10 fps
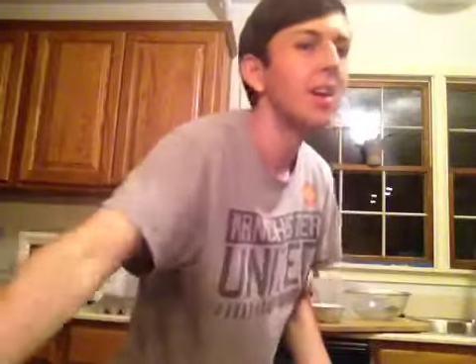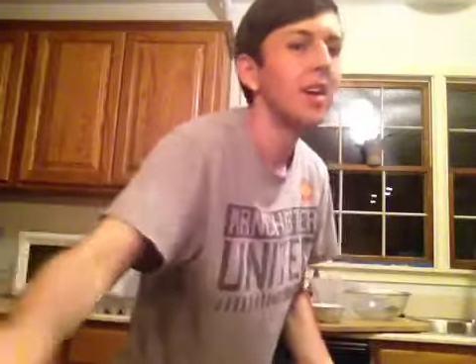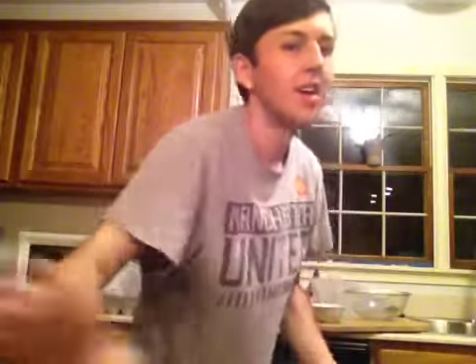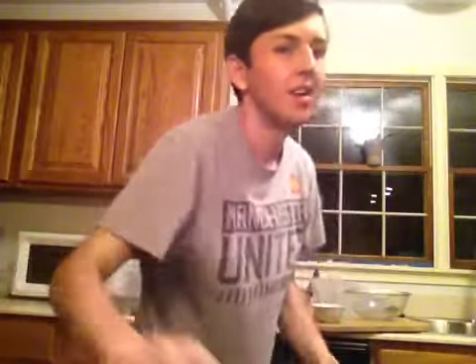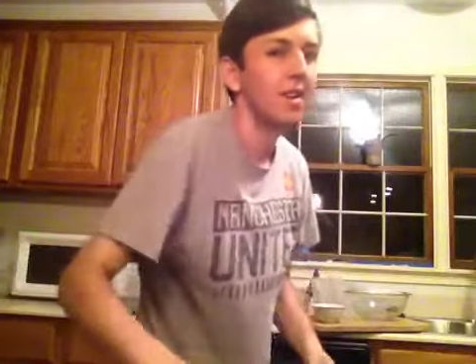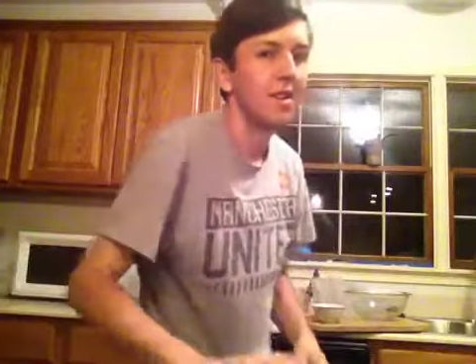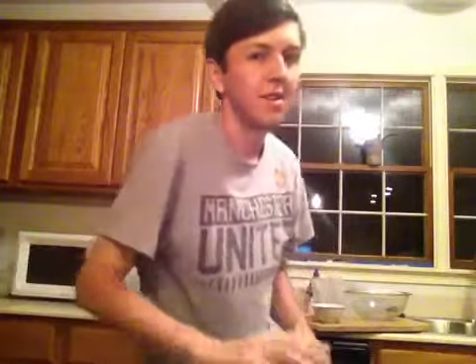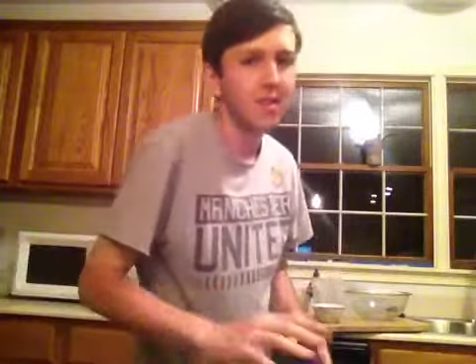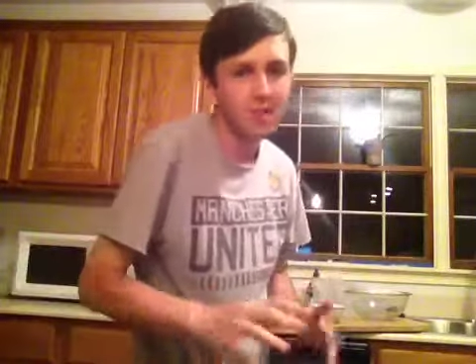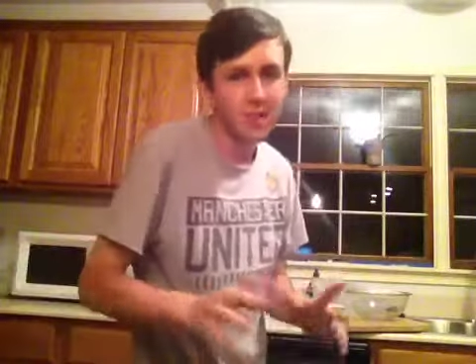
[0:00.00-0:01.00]
And
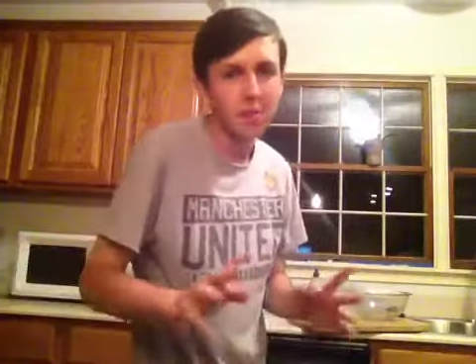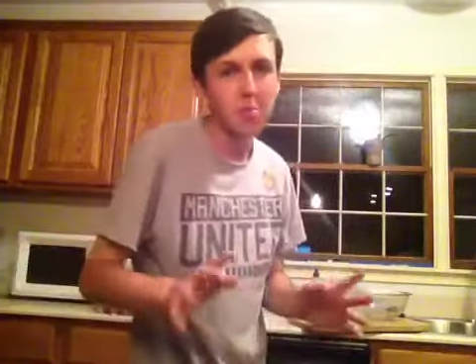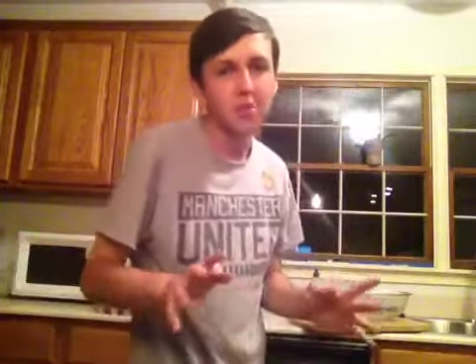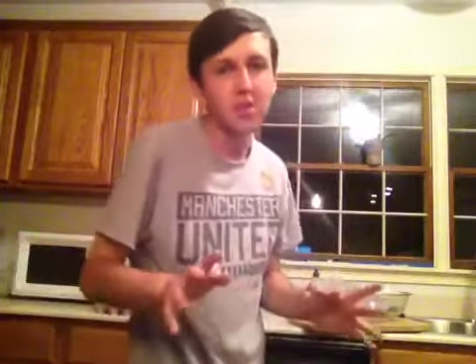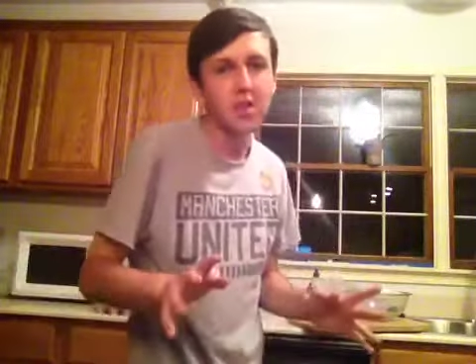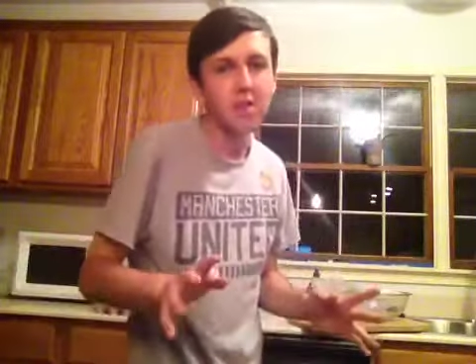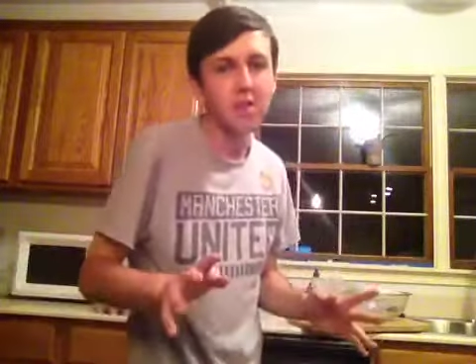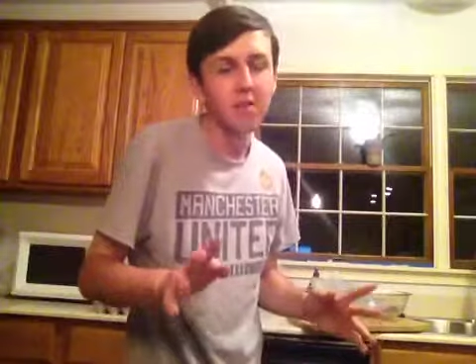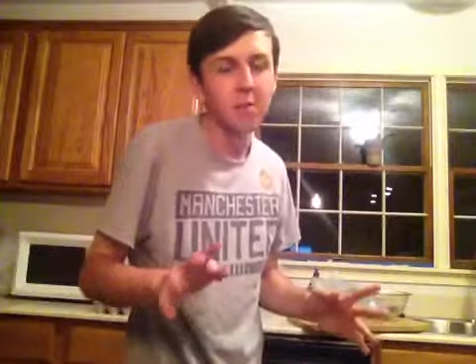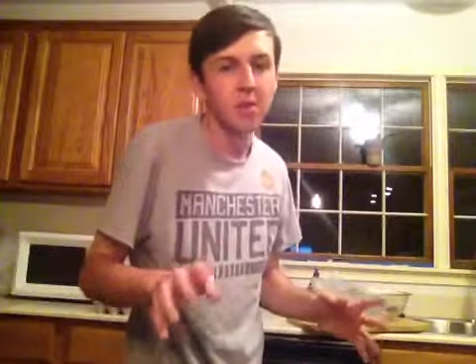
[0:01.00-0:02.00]
separately
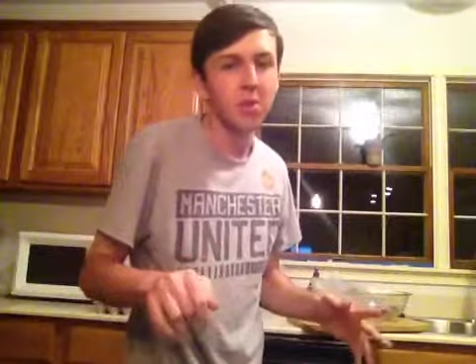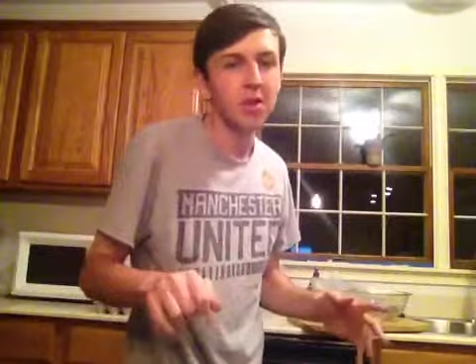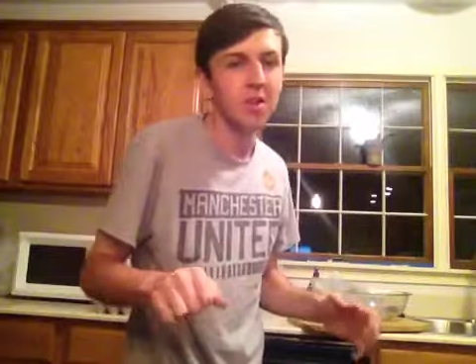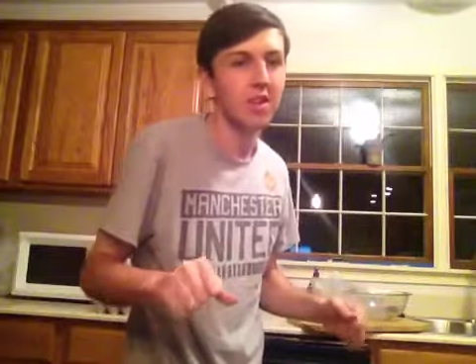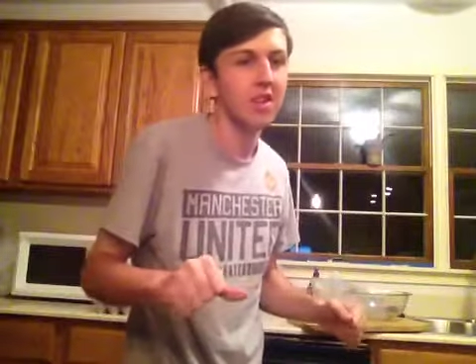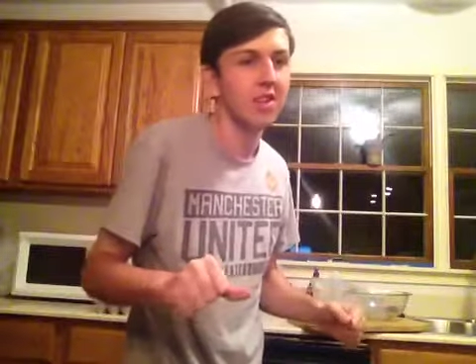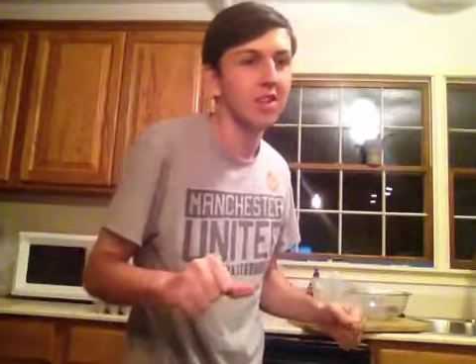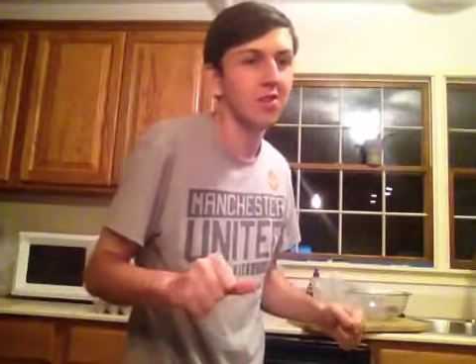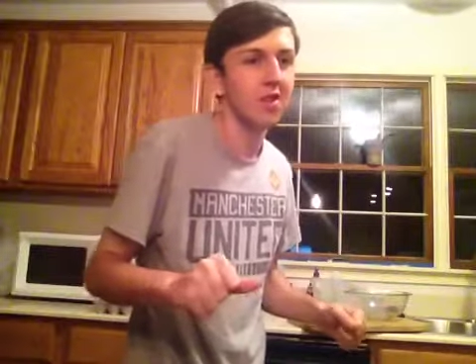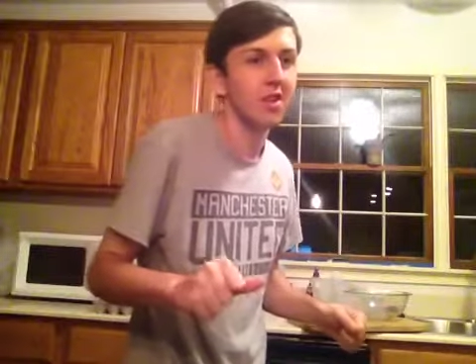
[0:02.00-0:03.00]
from the rest of these
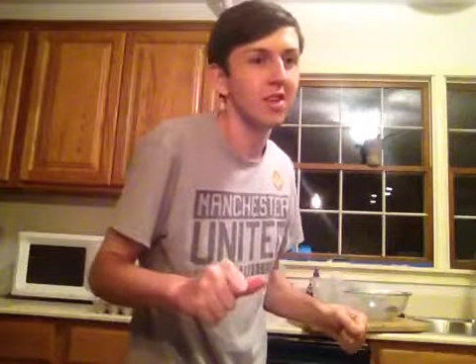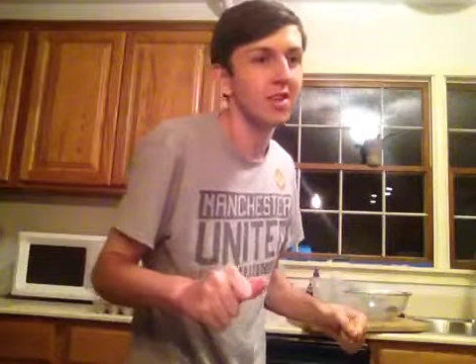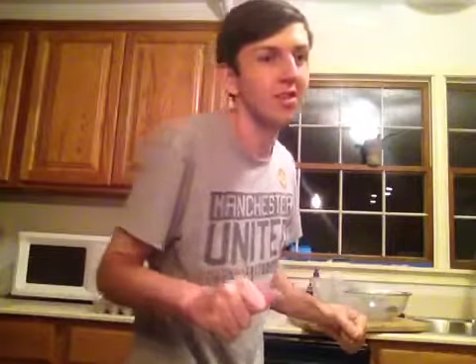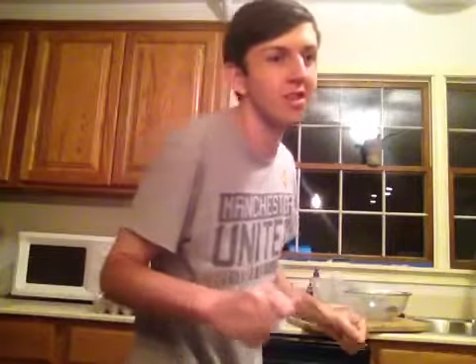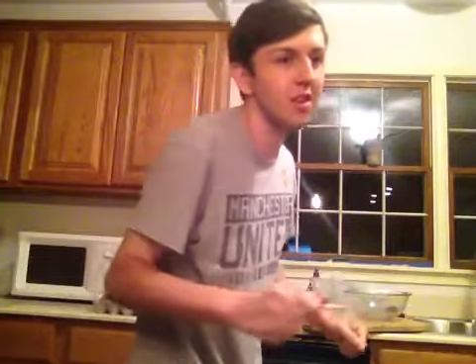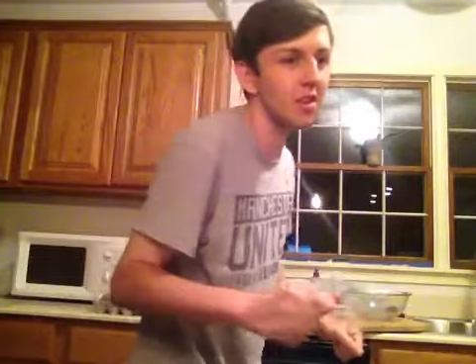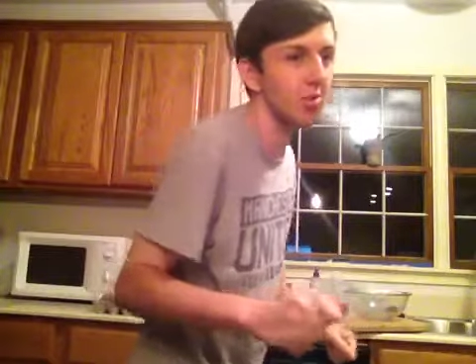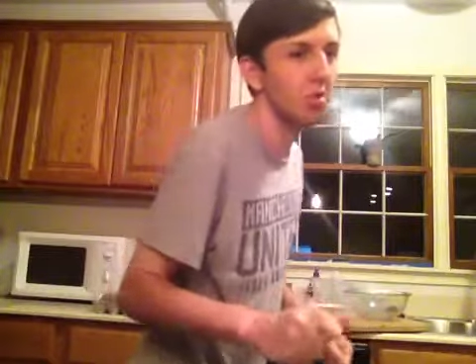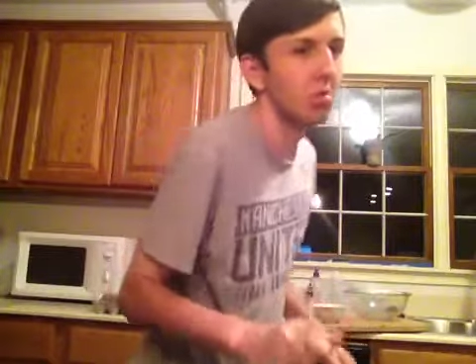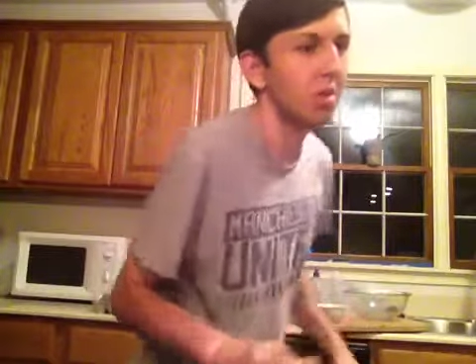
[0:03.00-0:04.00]
ingredients, you
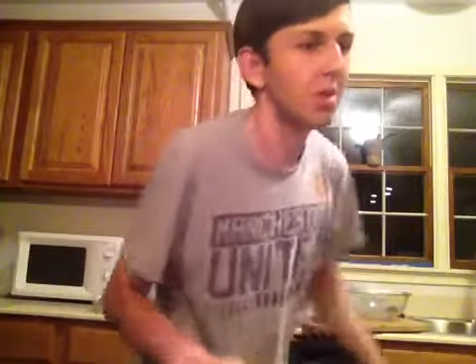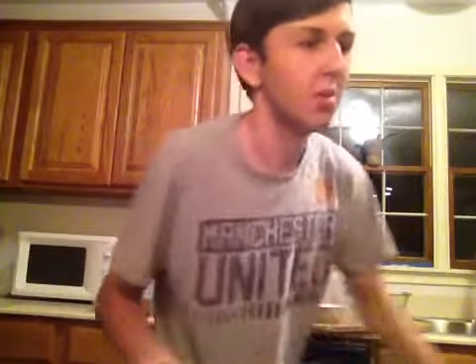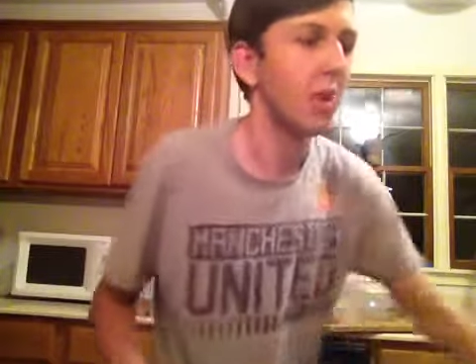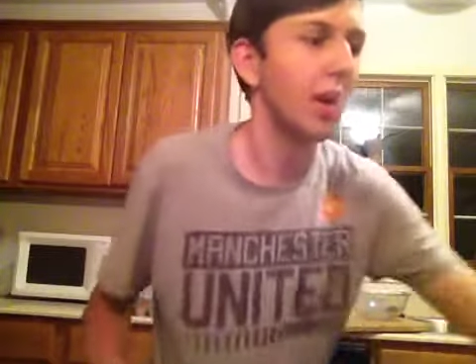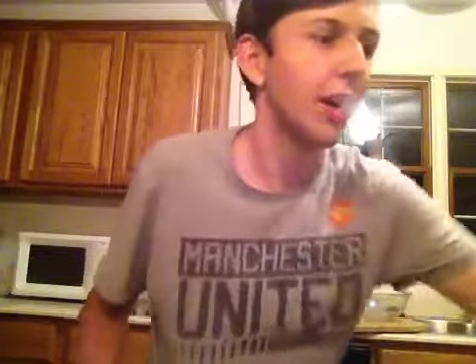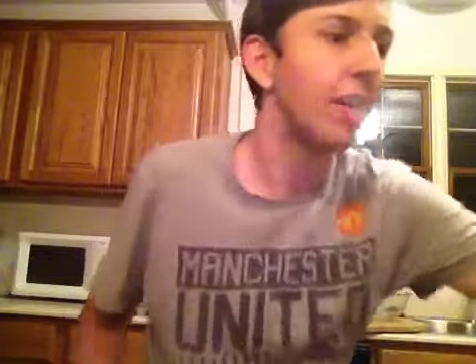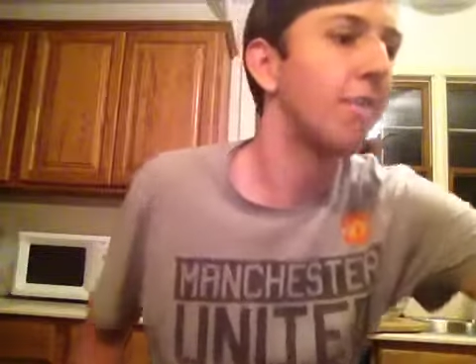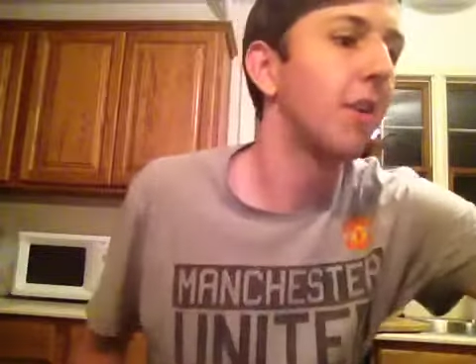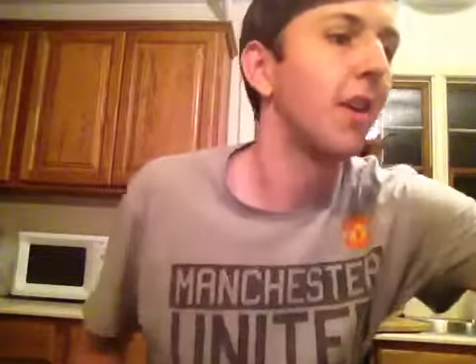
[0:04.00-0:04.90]
will want to have